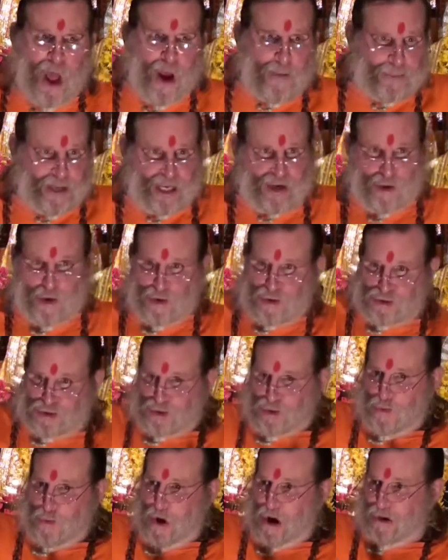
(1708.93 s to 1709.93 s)
because
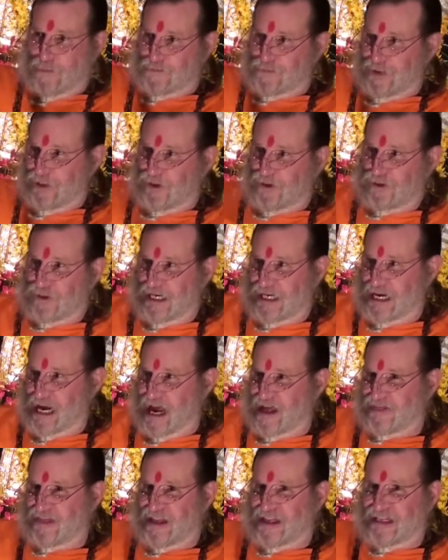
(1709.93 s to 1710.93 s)
you are building
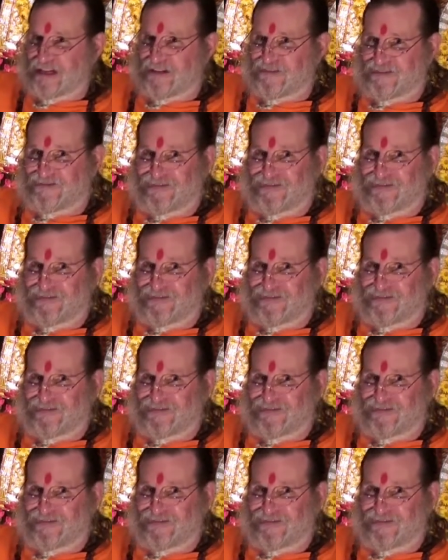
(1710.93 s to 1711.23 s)
on the